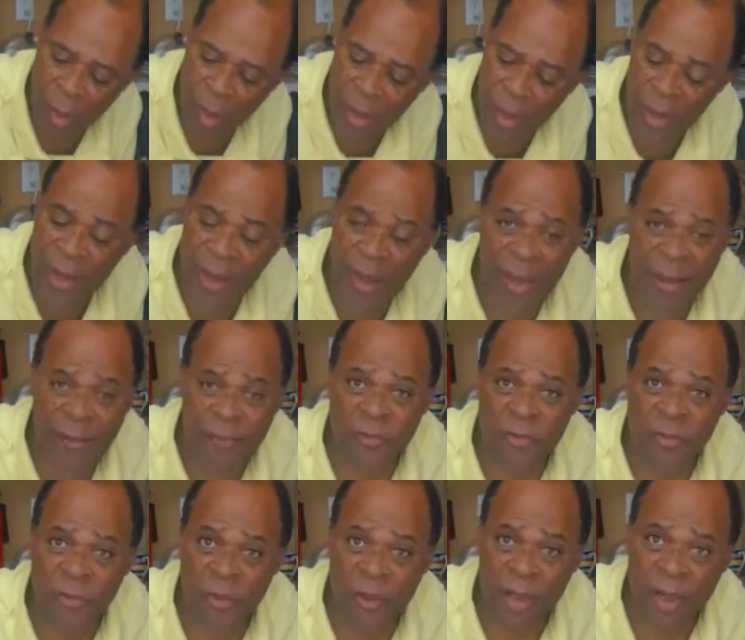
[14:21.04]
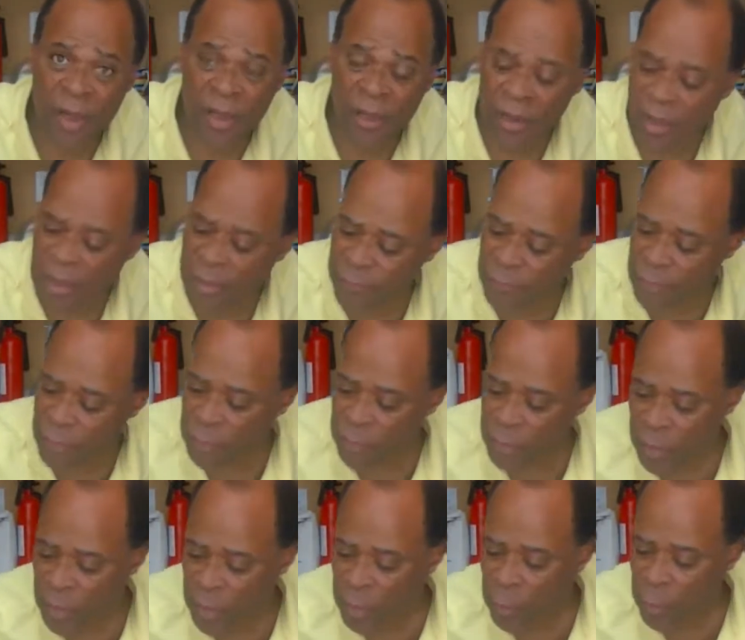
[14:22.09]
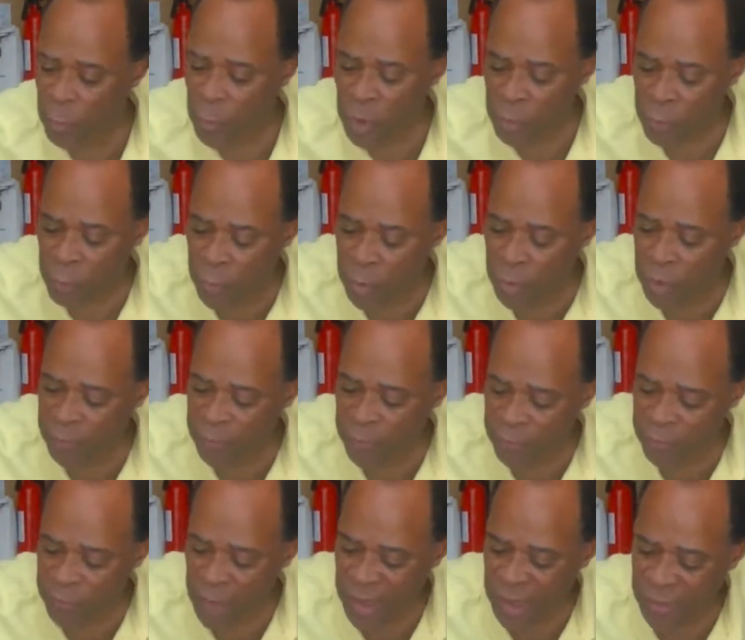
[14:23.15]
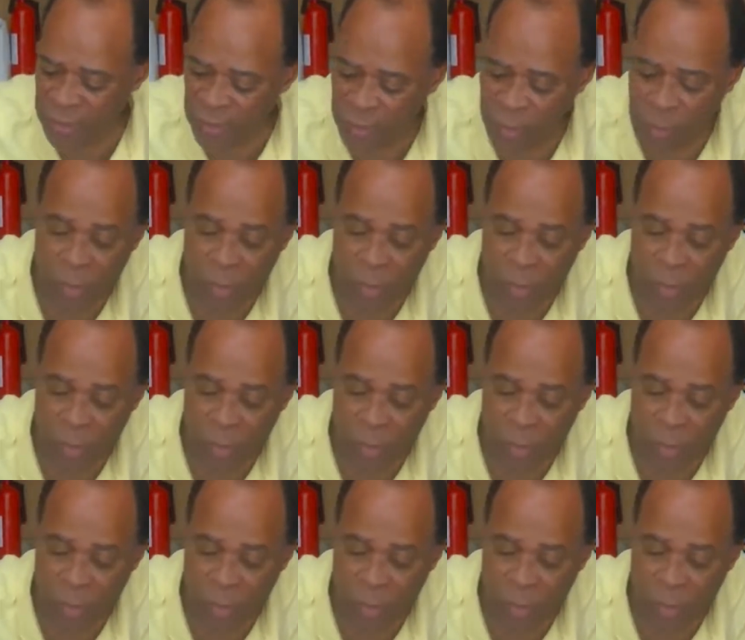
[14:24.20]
I have to give you one word of advice.